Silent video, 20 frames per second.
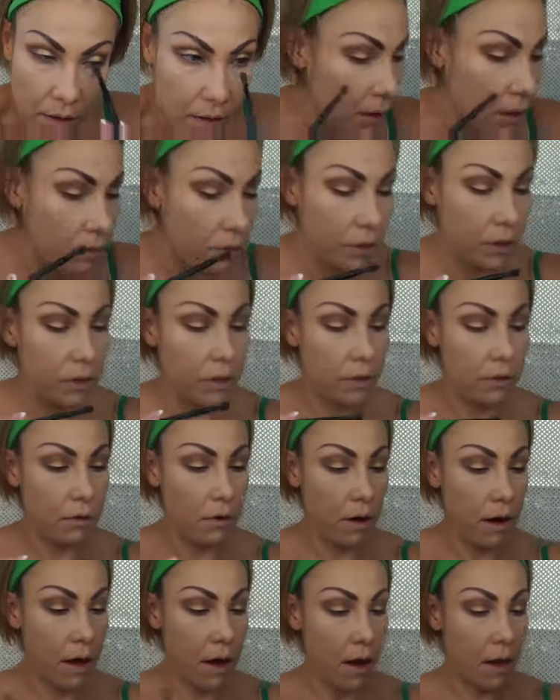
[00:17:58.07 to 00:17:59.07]
I'm gonna
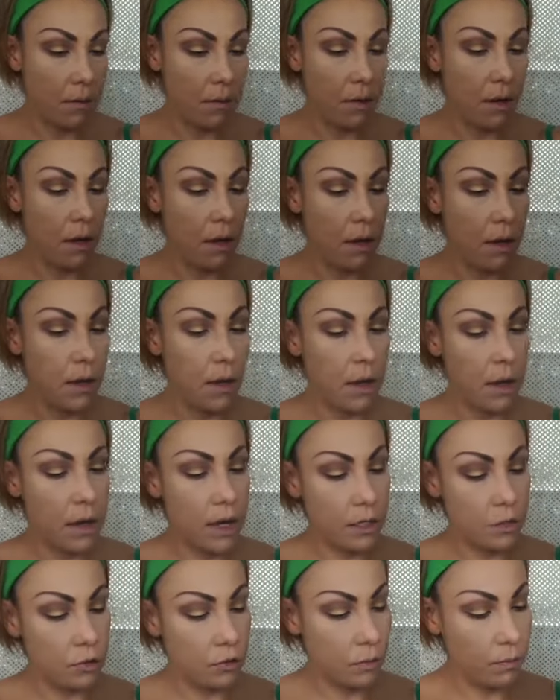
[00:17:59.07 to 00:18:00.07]
grab
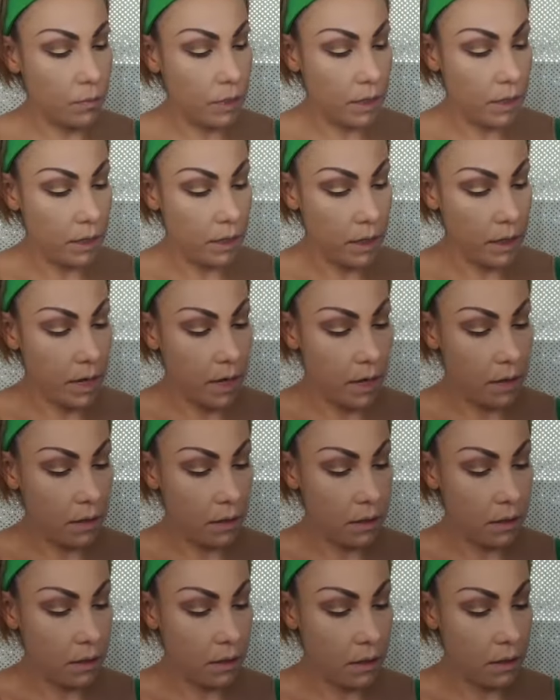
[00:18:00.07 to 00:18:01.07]
Extra Bitter again,
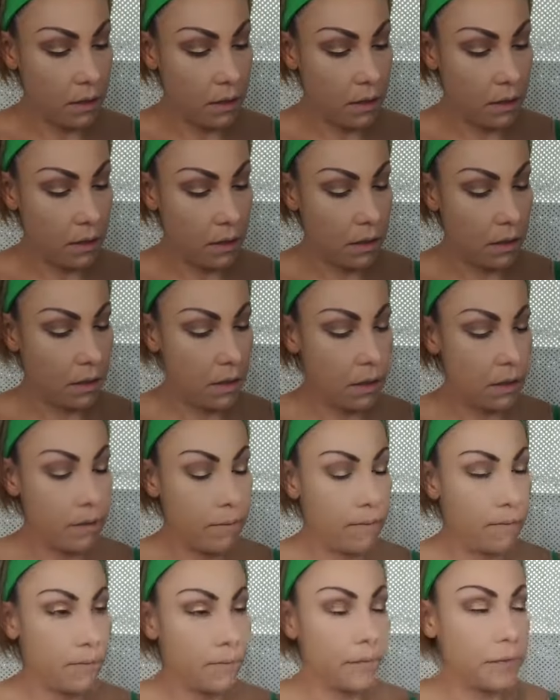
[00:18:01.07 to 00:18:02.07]

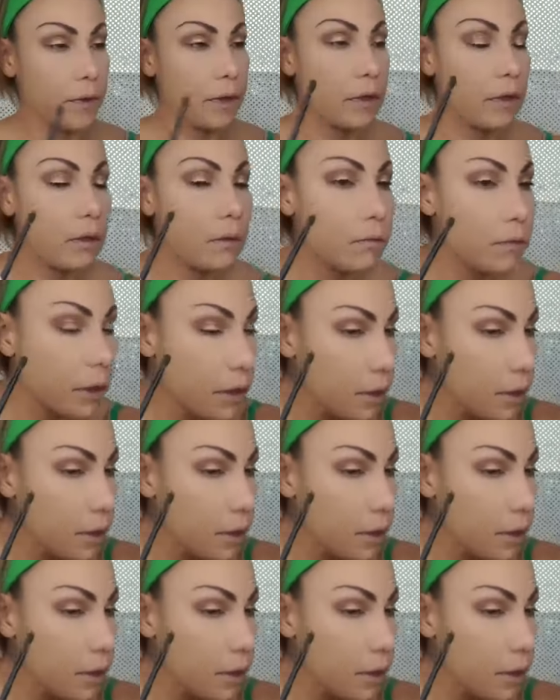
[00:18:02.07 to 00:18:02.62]
and we're